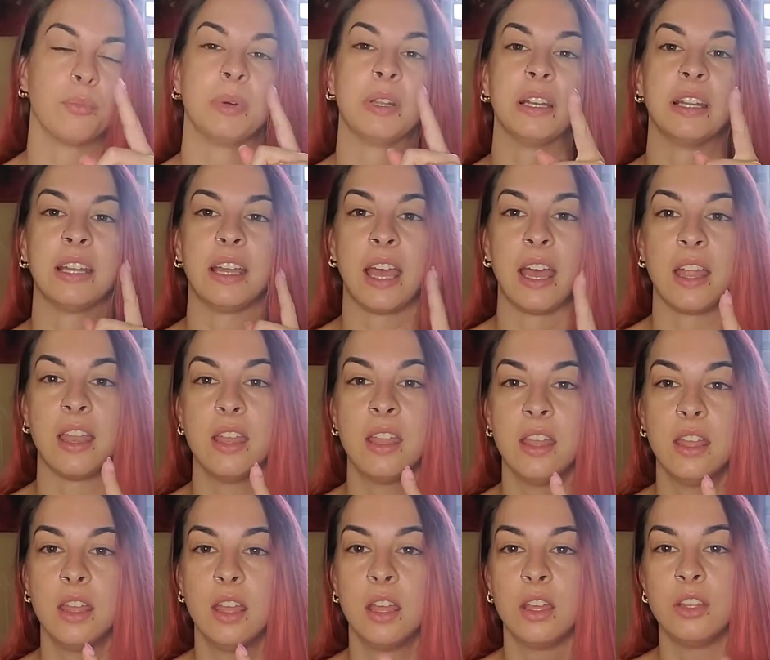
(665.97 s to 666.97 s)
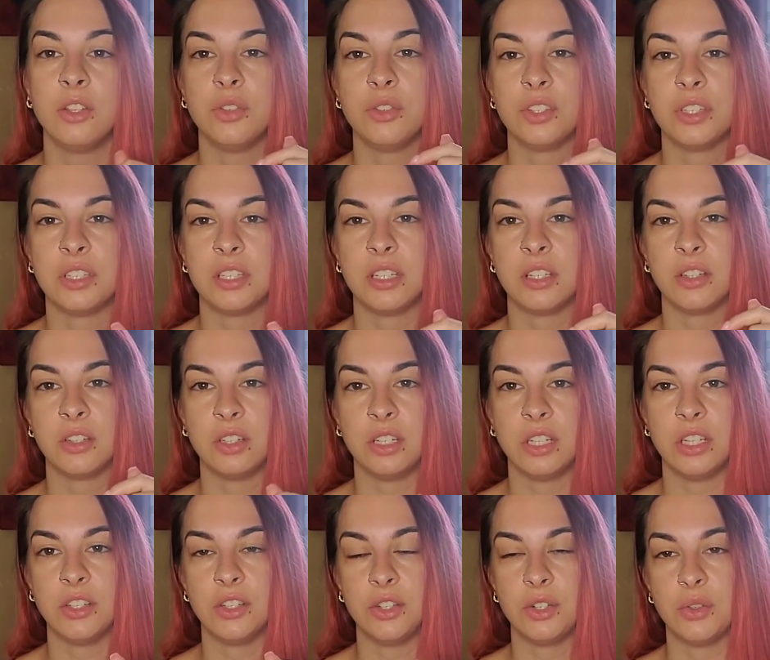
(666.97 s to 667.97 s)
But again, you still
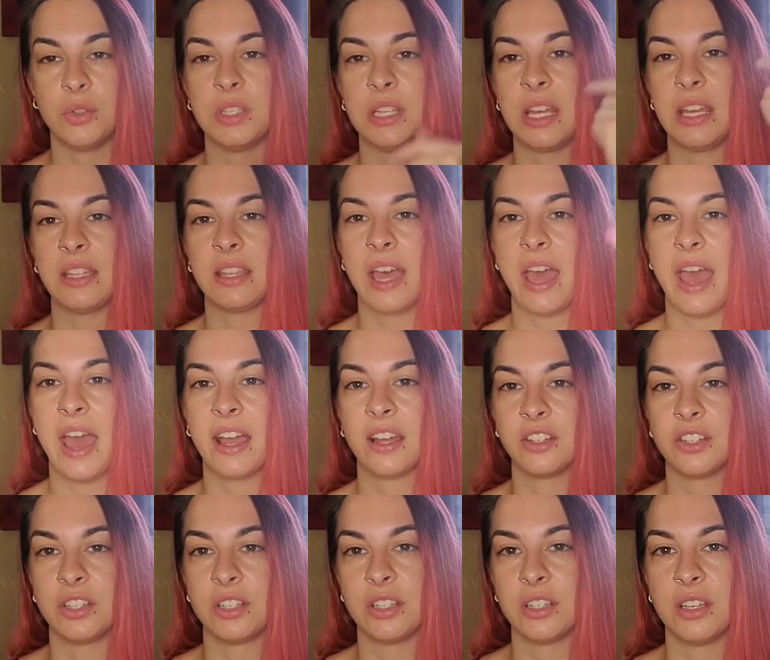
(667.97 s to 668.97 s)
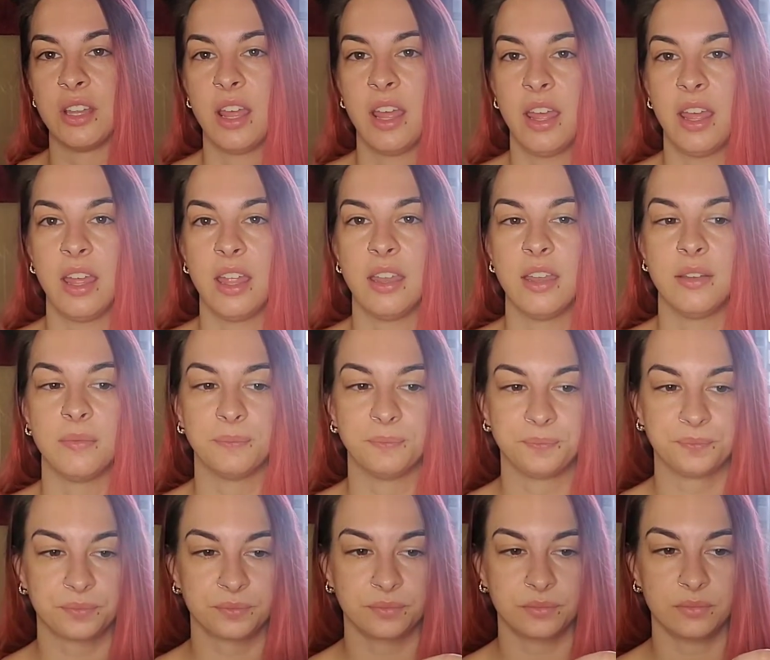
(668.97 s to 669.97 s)
need to take the action and
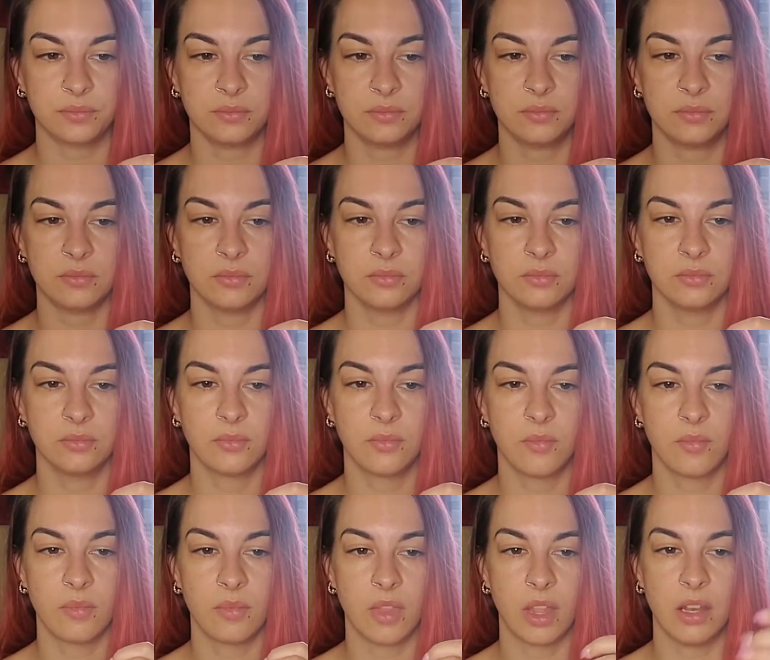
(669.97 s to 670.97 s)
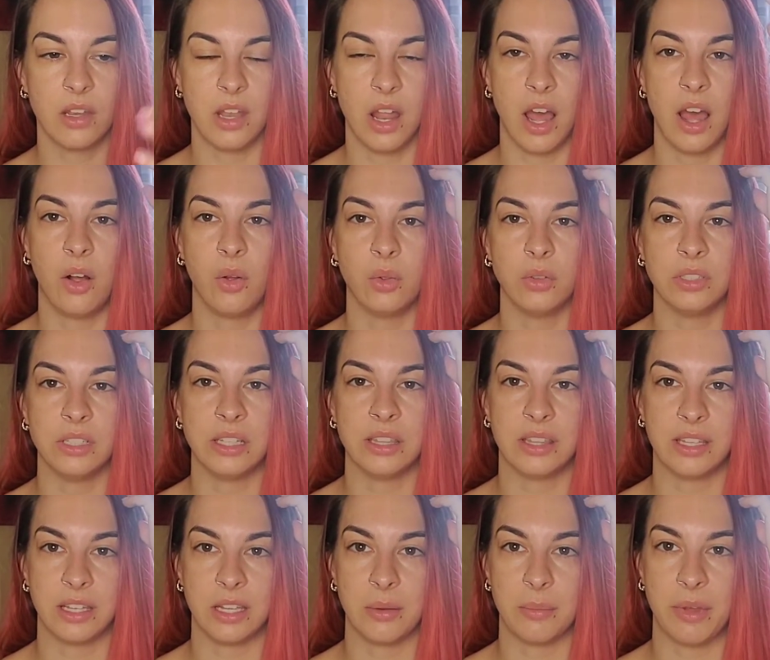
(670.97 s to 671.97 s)
not only
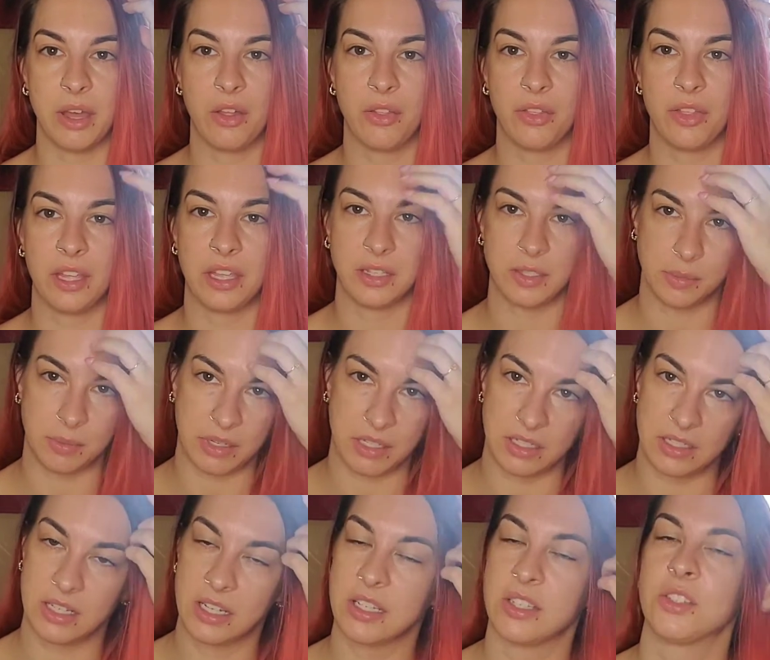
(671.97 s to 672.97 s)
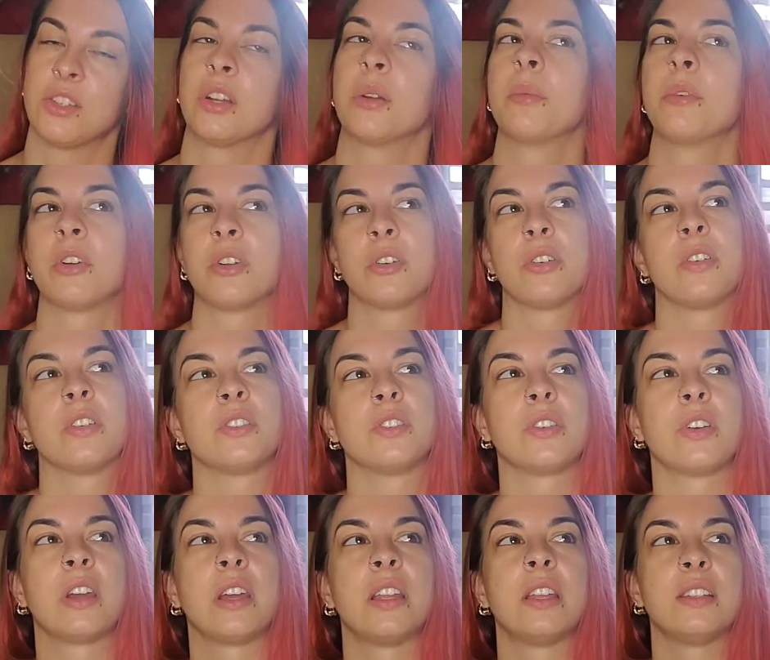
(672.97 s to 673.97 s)
think about things, because yes, during Mercury
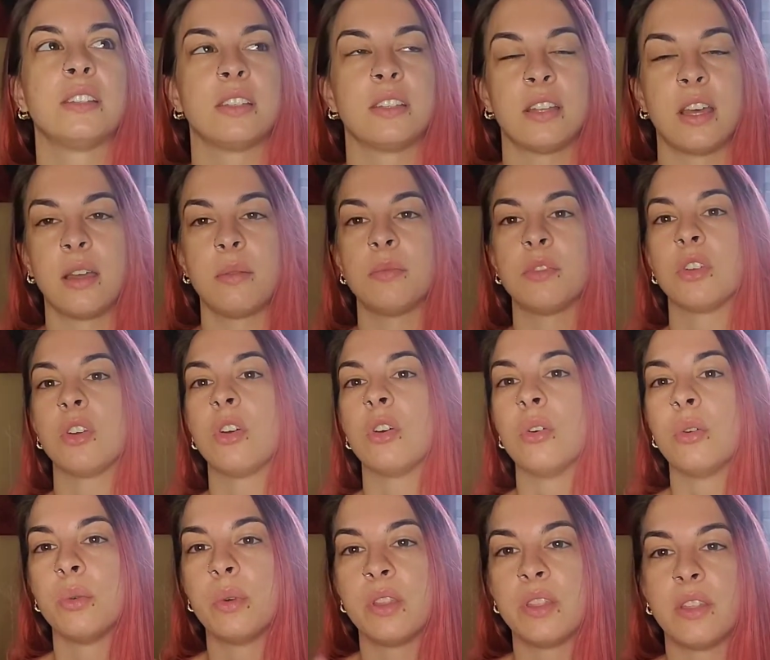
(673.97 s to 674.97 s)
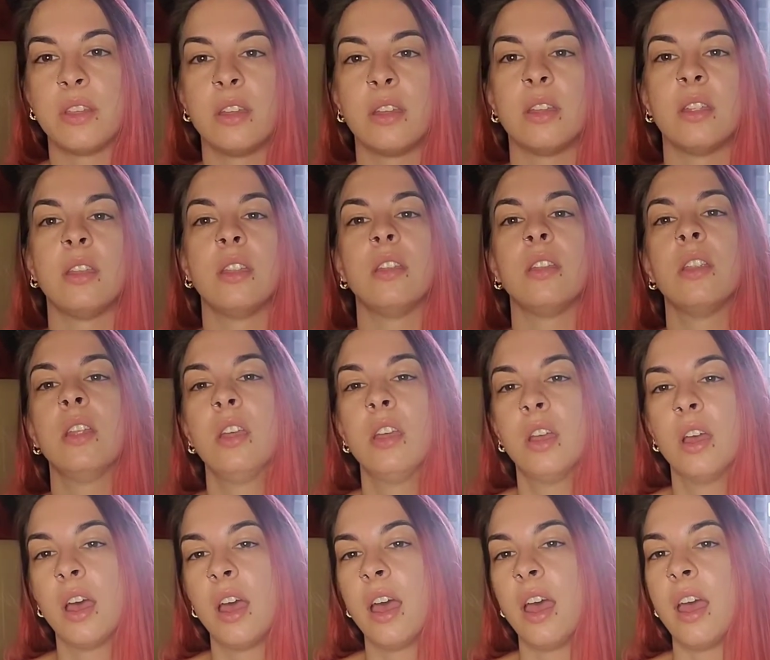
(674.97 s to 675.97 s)
retrograde it's a time to go within
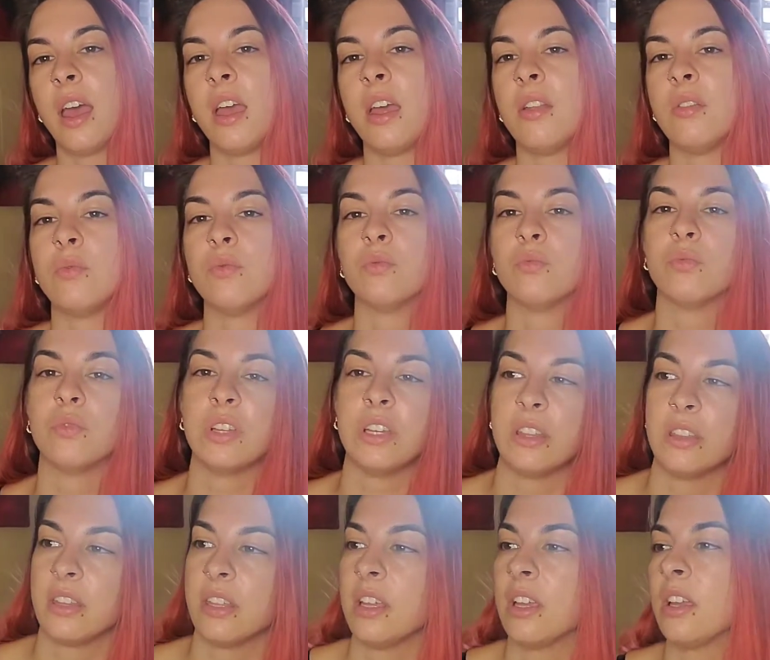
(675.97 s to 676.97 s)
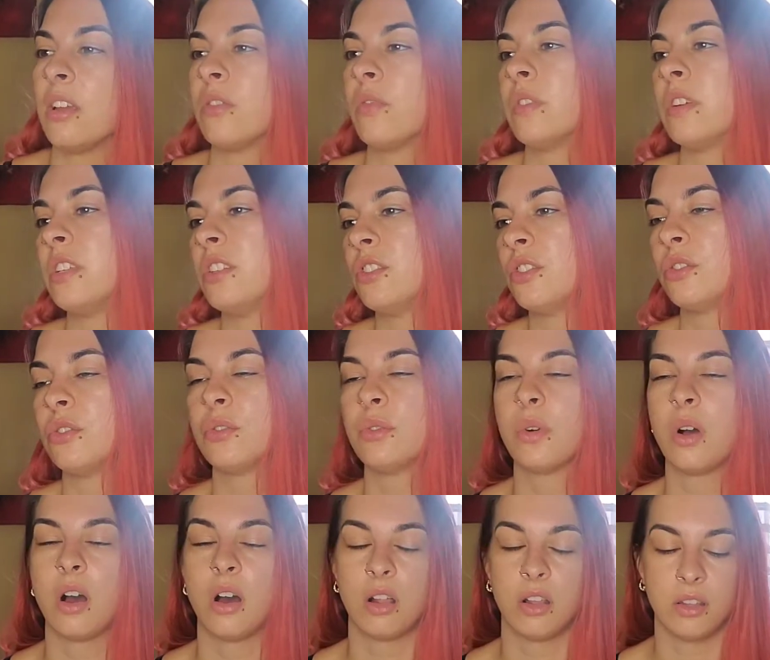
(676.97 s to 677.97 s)
and rethink,
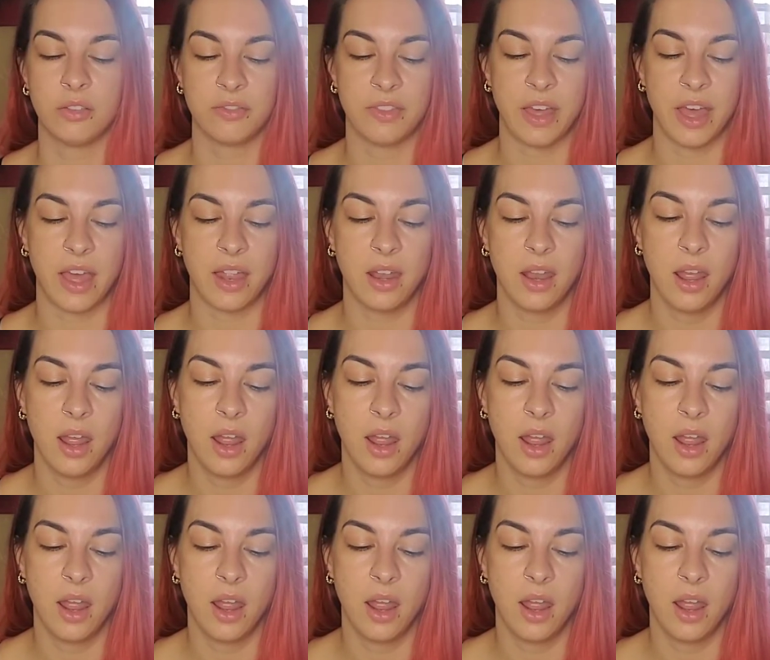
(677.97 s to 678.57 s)
redo all of that.